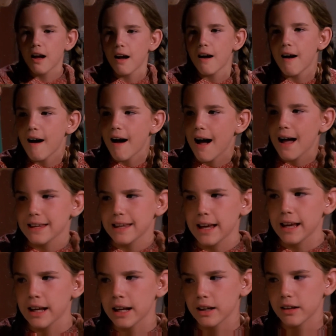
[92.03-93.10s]
is the
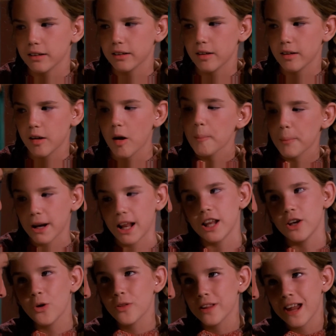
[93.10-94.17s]
Ingalls family,
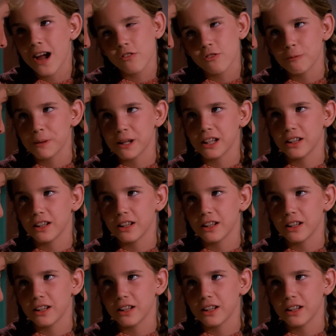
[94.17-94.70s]
the gentle,